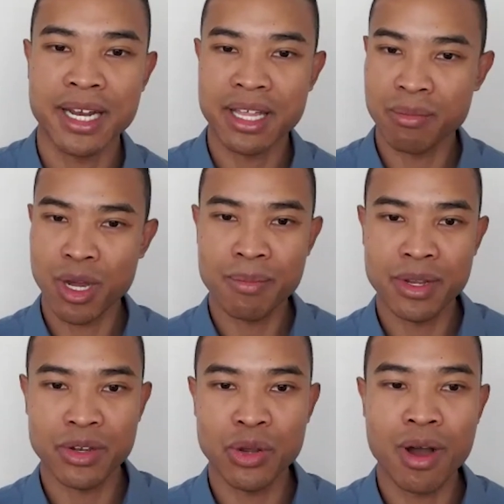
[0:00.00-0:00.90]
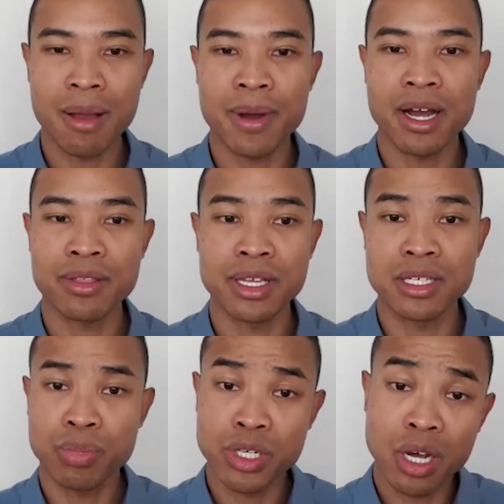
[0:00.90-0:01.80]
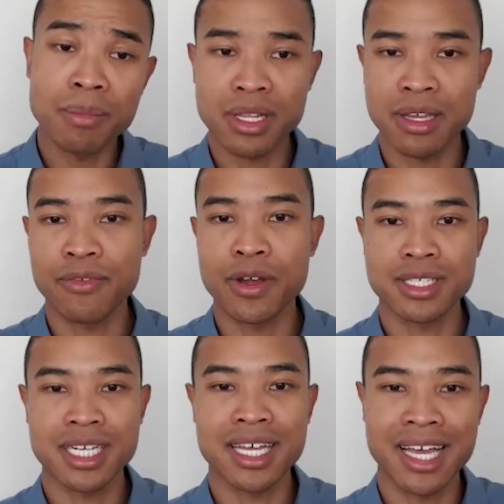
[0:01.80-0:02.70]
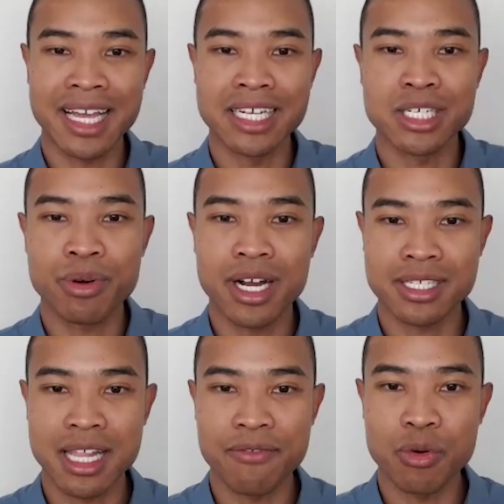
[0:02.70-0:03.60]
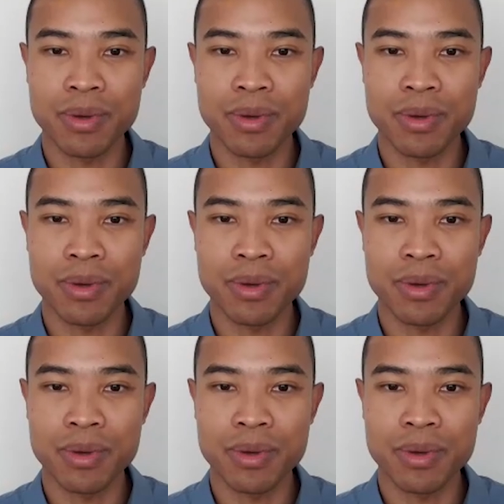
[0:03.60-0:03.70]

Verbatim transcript: At the moment, UiPath is predominantly focused at that enterprise level,